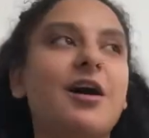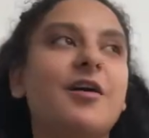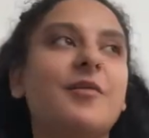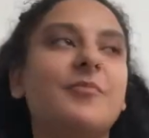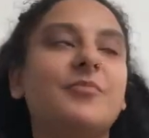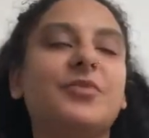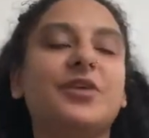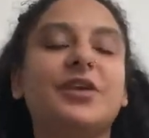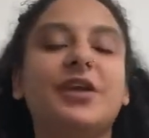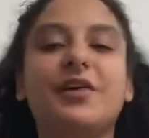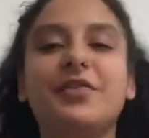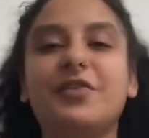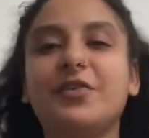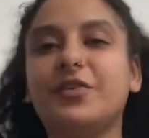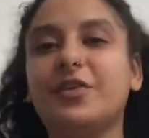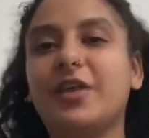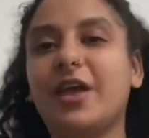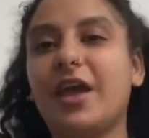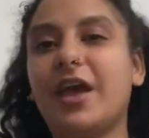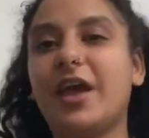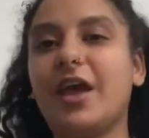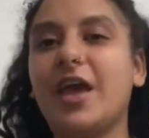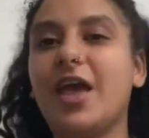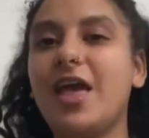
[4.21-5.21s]
The other
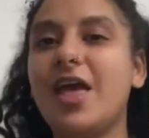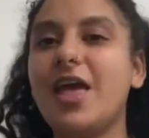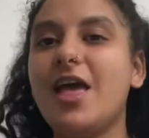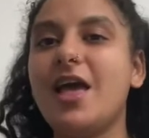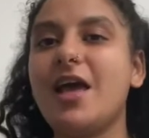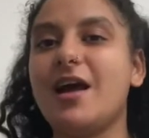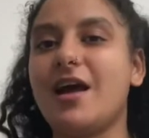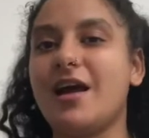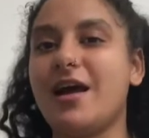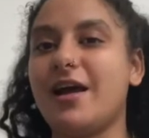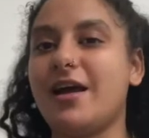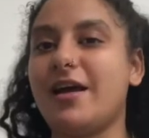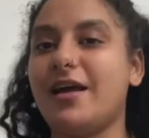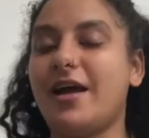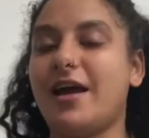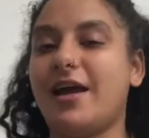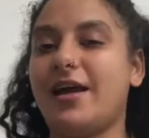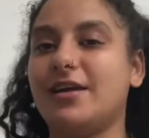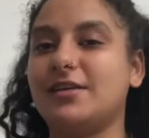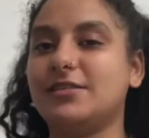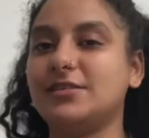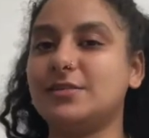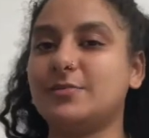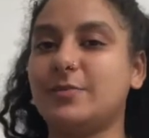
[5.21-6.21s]
day I
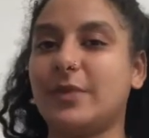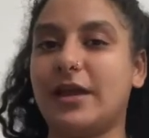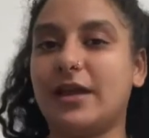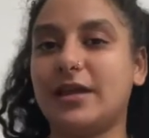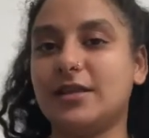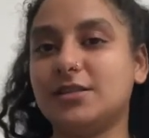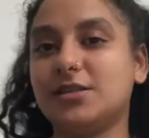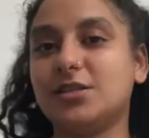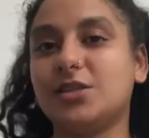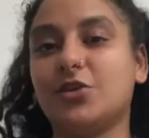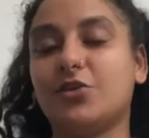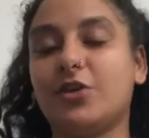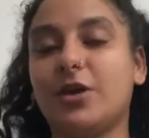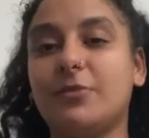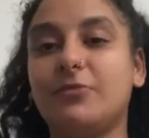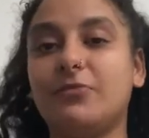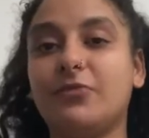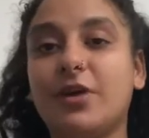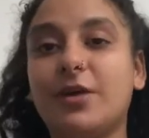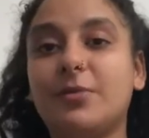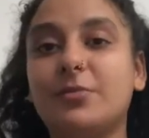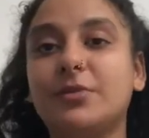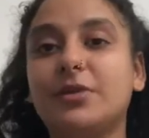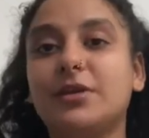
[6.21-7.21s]
asked my Instagram
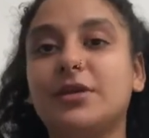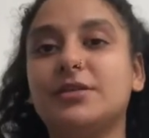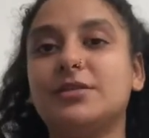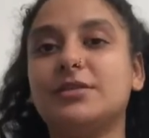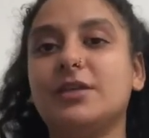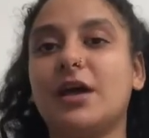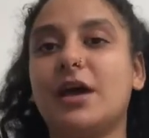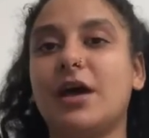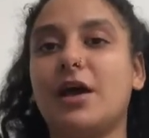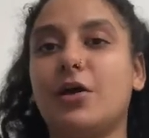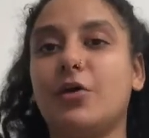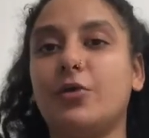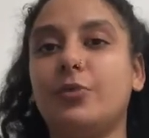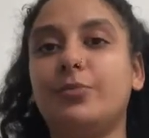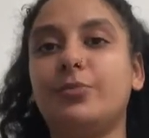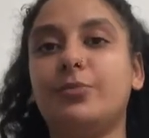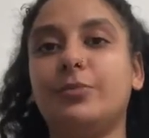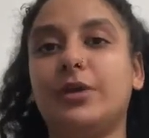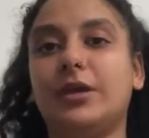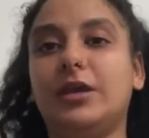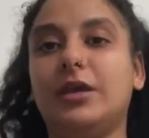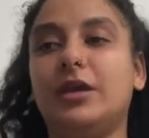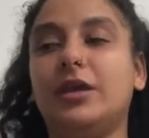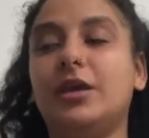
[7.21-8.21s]
family to help
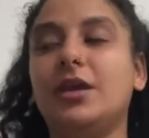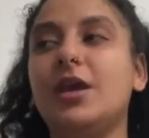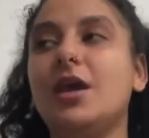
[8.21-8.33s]
me